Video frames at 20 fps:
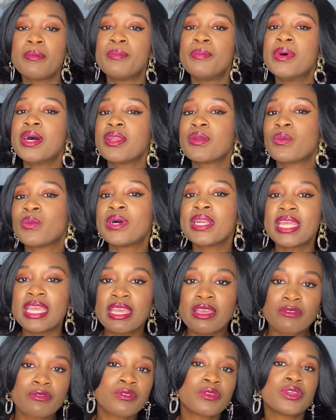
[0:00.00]
But what
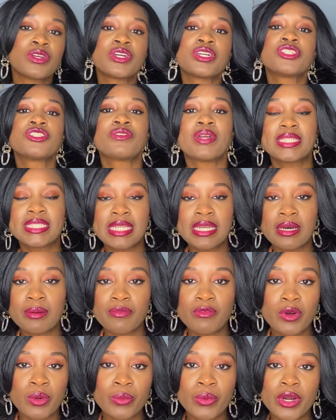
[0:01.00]
if you're dressing up
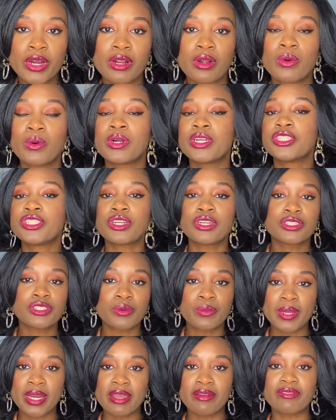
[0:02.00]
for work or church or
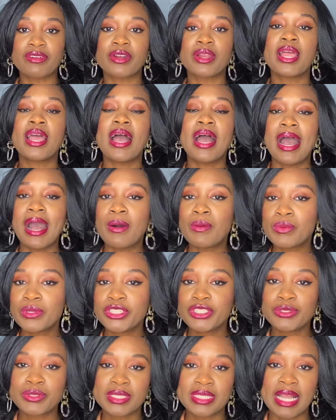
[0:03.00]
whatever? How would
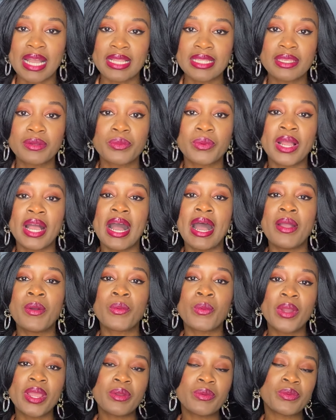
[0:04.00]
you style it? Where I
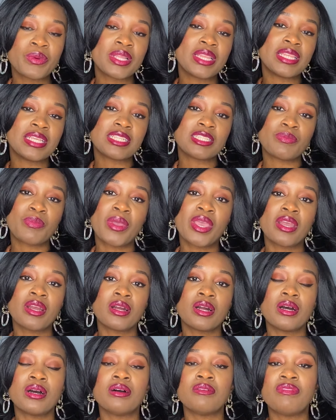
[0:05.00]
went with this
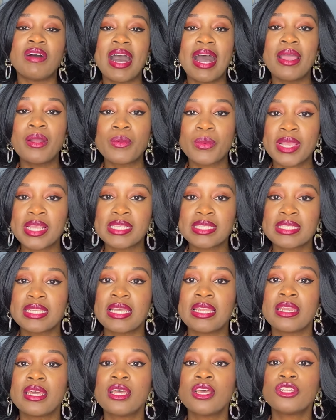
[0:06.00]
pair of
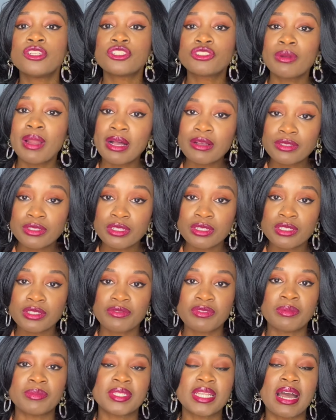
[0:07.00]
high-waisted trousers
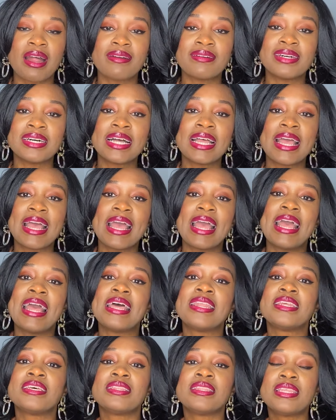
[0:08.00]
from Zara
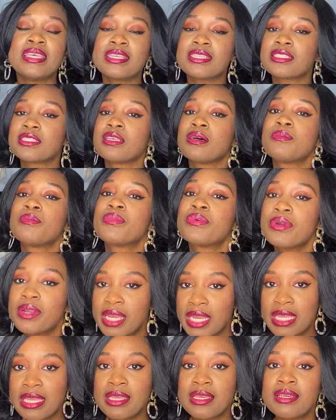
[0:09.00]
and this
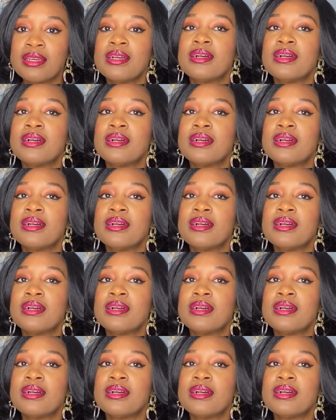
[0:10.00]
pretty